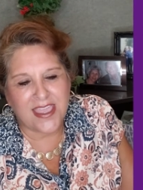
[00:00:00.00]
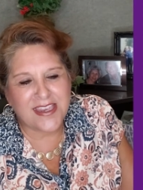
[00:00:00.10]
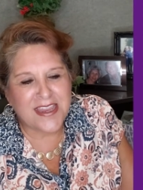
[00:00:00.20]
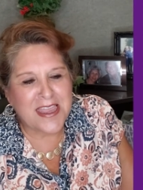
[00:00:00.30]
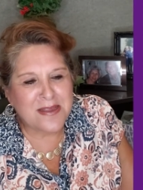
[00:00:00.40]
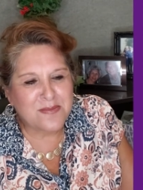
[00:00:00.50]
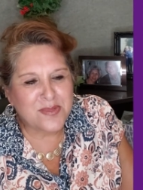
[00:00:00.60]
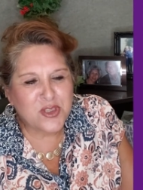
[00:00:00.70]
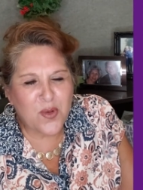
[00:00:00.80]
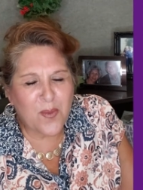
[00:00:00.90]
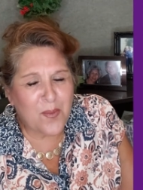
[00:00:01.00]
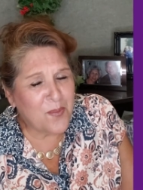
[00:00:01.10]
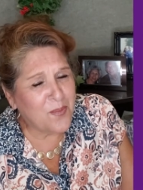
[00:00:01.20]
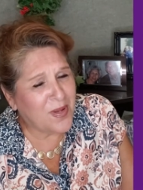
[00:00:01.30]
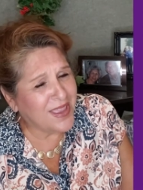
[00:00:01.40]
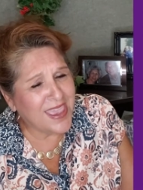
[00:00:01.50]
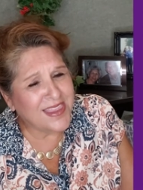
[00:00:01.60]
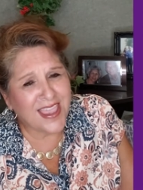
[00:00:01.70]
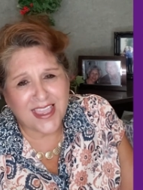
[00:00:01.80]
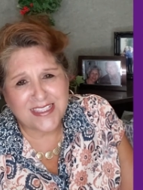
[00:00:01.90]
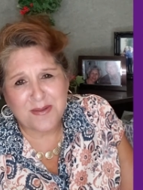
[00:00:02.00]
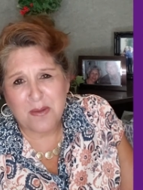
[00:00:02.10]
And um, so again, like I said,